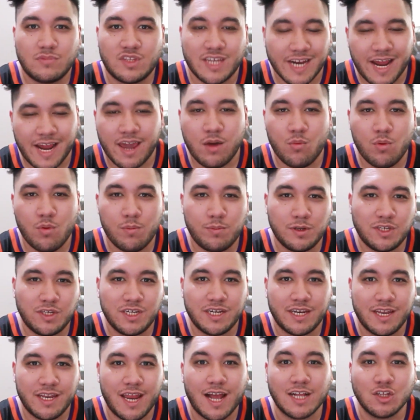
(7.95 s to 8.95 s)
Today we'll be
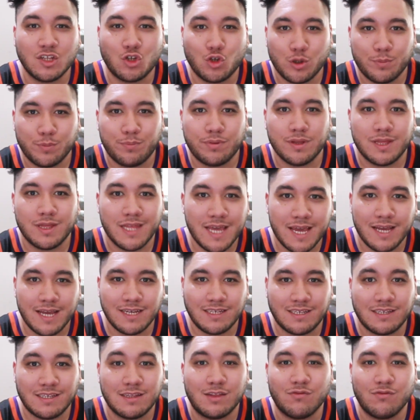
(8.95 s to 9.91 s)
checking out Triple X,